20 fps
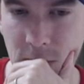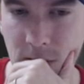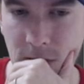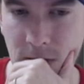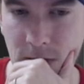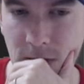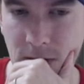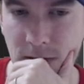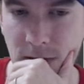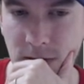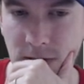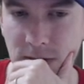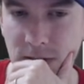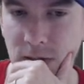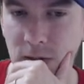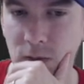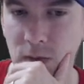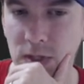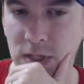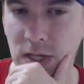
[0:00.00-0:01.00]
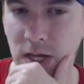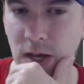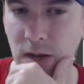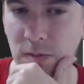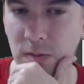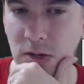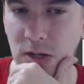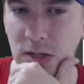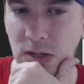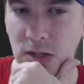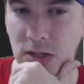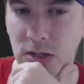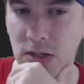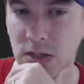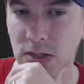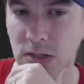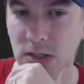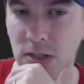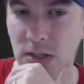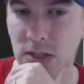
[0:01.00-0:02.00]
And so what's happening
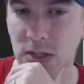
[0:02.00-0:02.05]
is